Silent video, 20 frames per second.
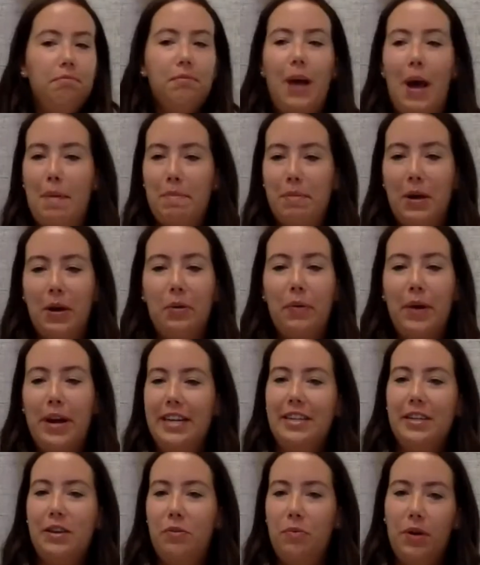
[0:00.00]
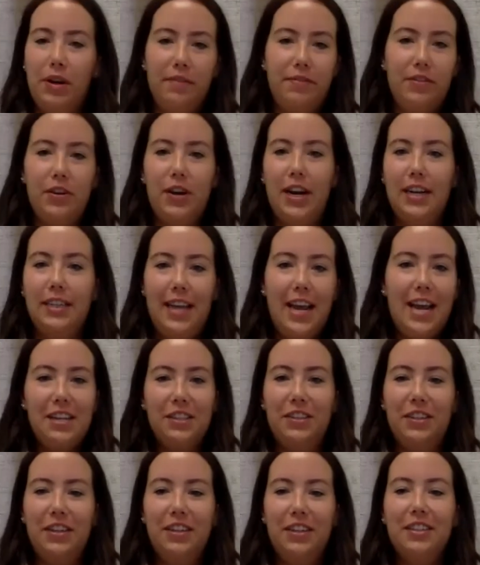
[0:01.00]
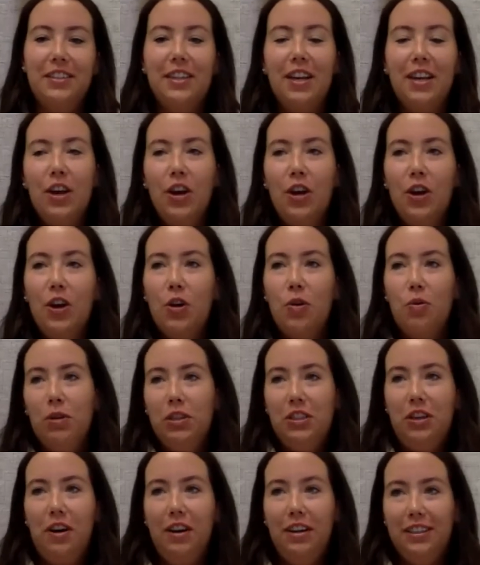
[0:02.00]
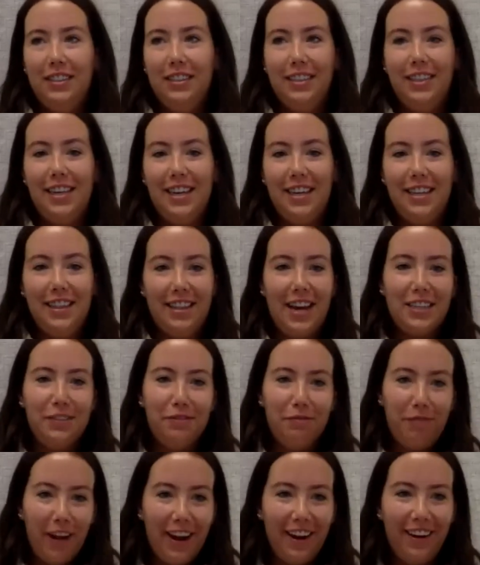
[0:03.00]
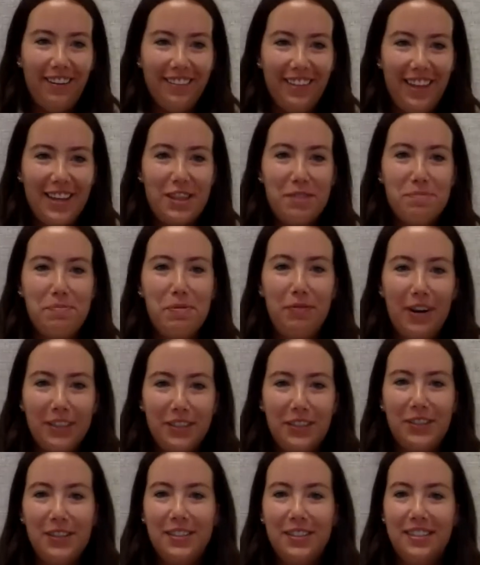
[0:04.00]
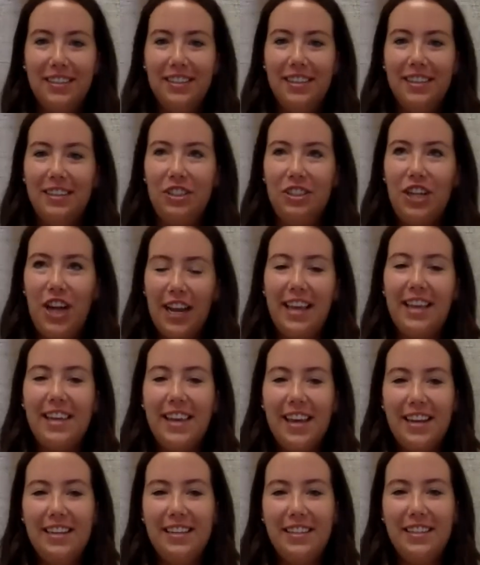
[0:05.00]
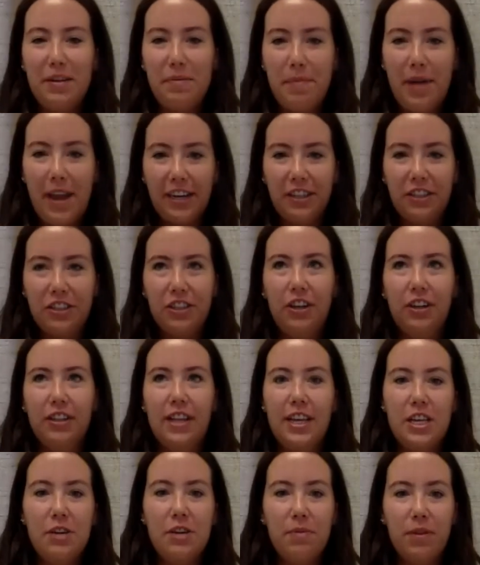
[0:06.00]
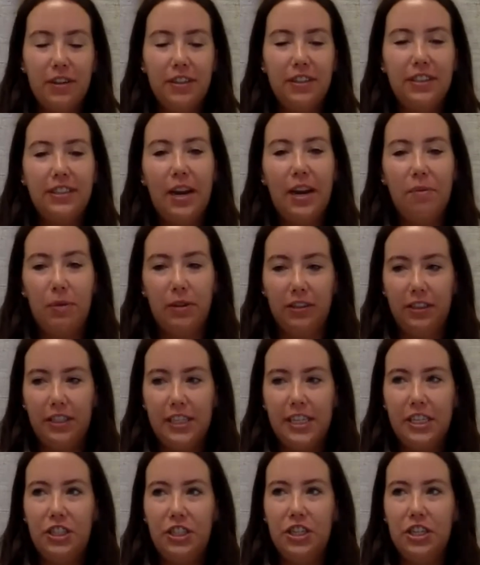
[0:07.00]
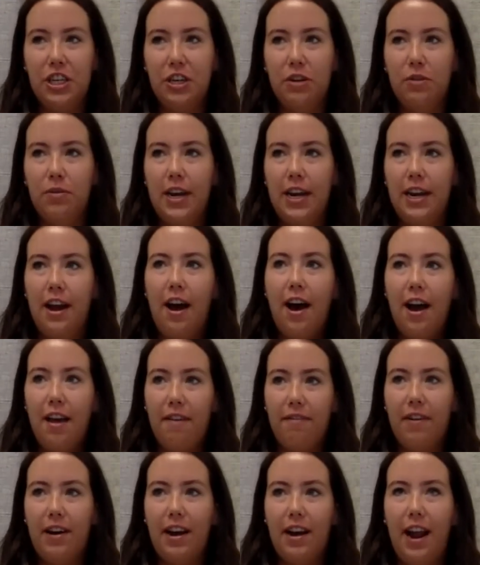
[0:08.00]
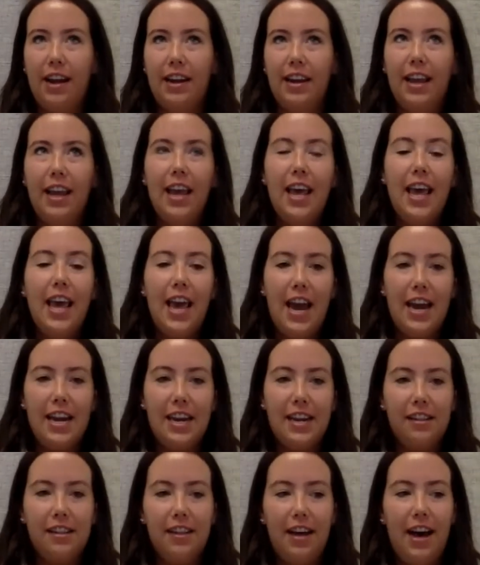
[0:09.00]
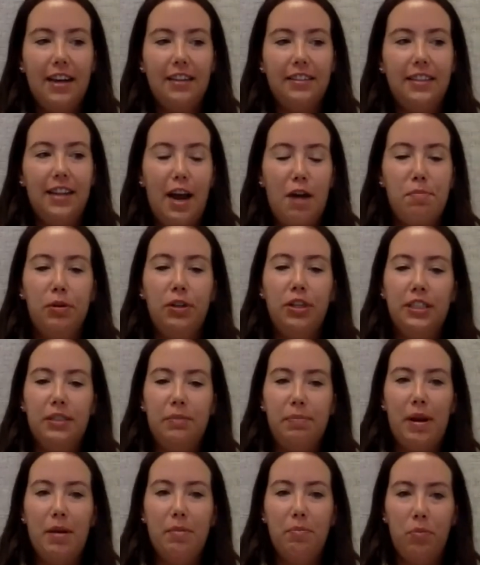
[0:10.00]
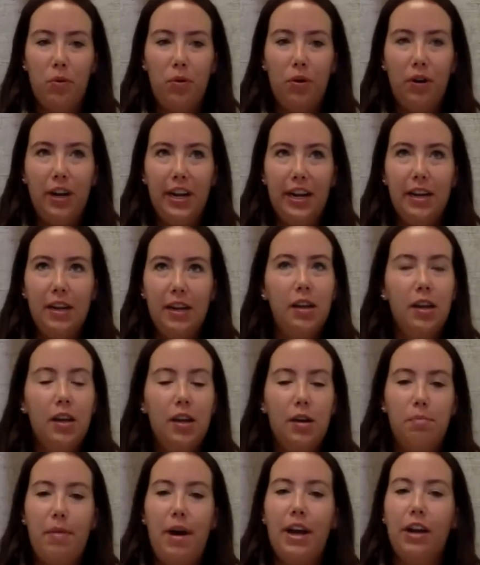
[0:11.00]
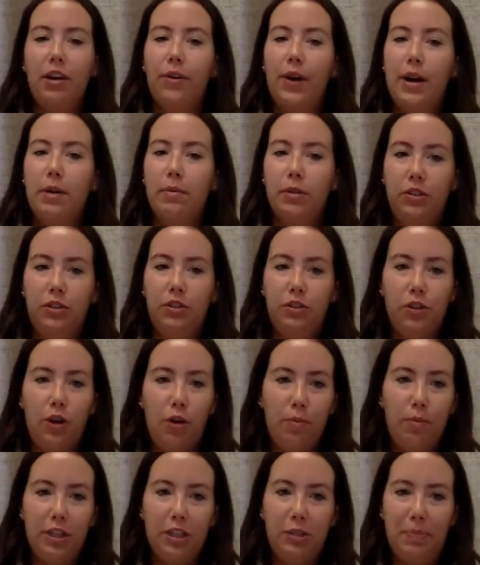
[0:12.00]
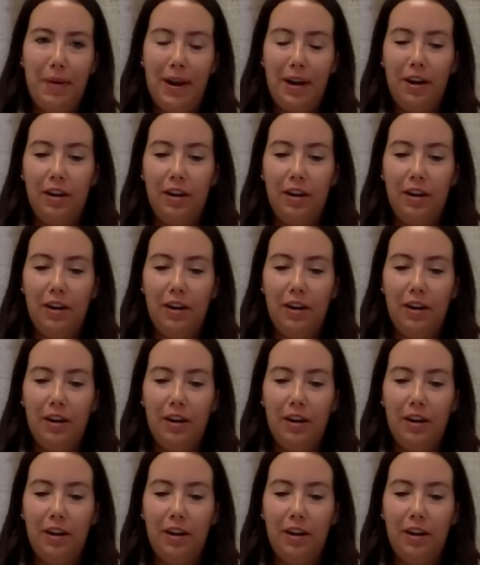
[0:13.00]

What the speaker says: I'm going to wait until one of you guys answers, which honestly, that's fair. Like the professor's checking in to make sure that you understand what they're teaching you. And I find any class that I participated more in, my grade was so much better.